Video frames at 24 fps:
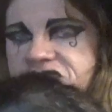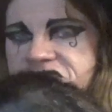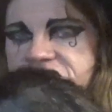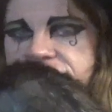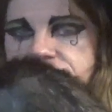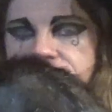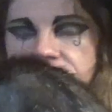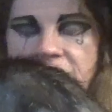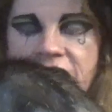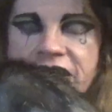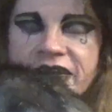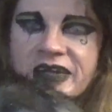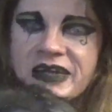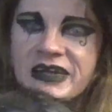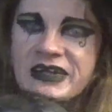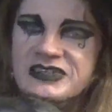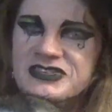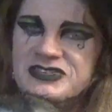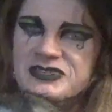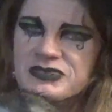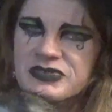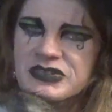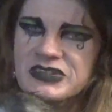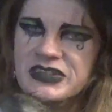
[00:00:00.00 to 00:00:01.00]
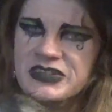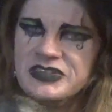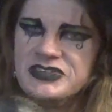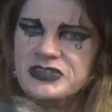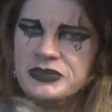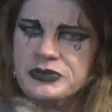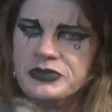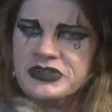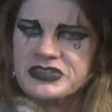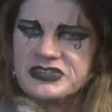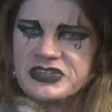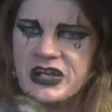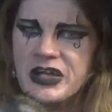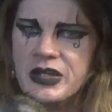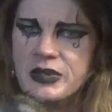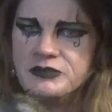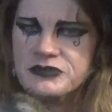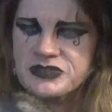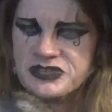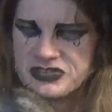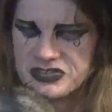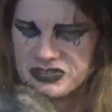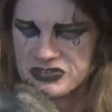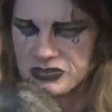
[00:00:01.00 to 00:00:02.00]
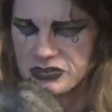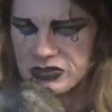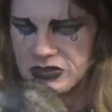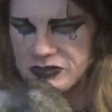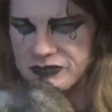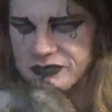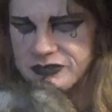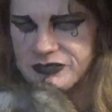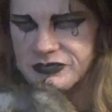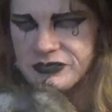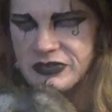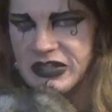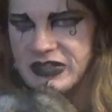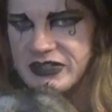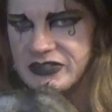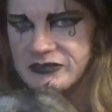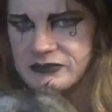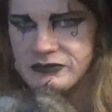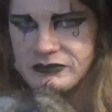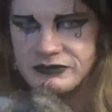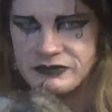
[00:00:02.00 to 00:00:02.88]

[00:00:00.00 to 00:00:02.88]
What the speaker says: the Try Guys really do at times sort of like